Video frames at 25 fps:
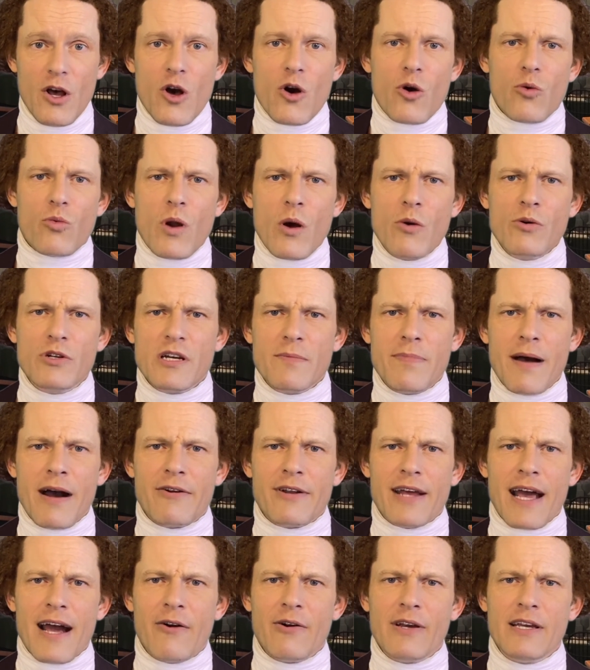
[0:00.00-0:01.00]
wrote about
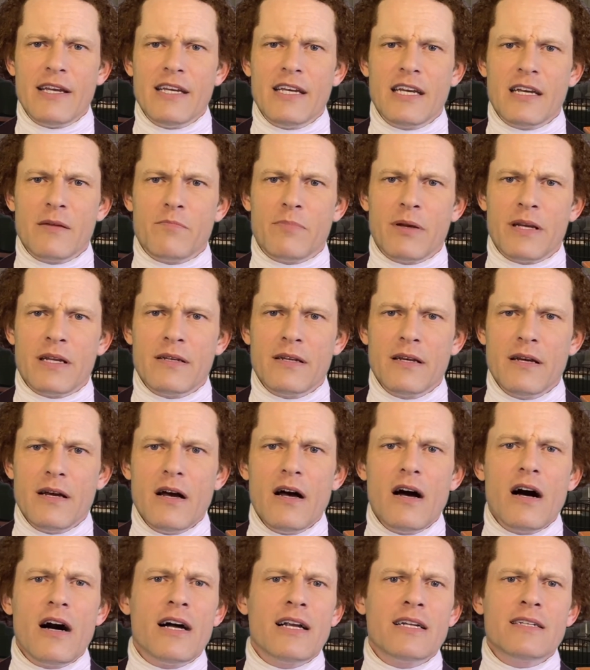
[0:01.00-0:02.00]
how he had been
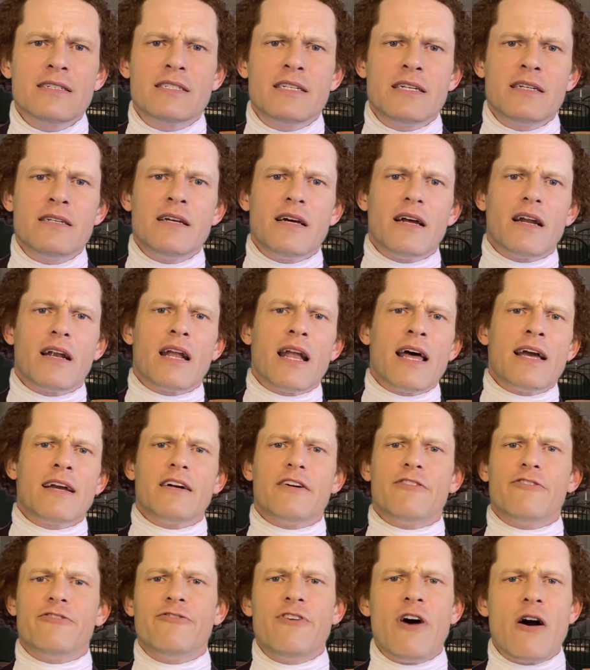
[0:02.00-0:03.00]
hunted like a
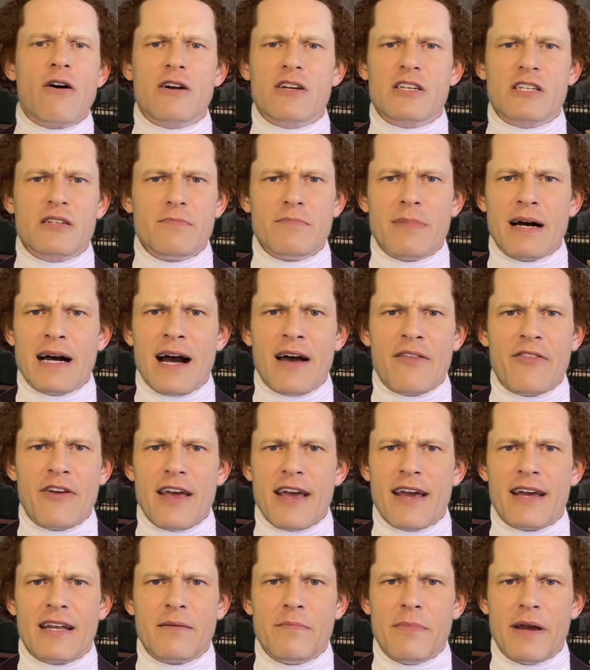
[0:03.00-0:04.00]
fox by the
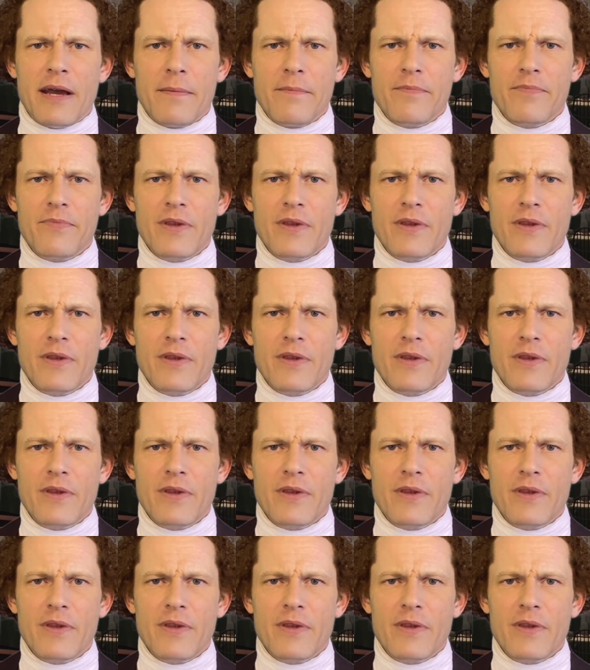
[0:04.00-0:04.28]
enemy,